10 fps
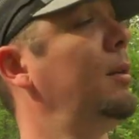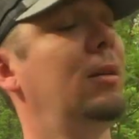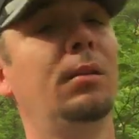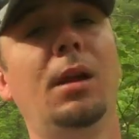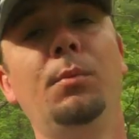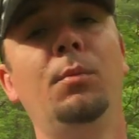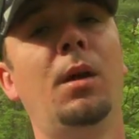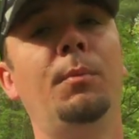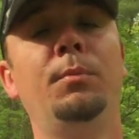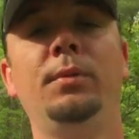your neighbor
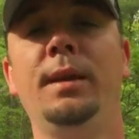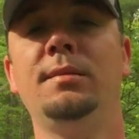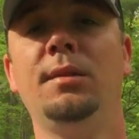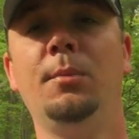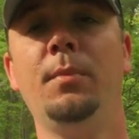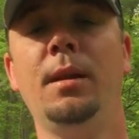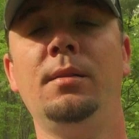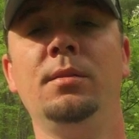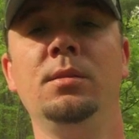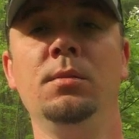might be planting something
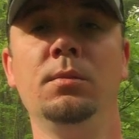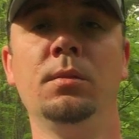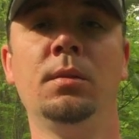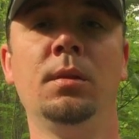better than you.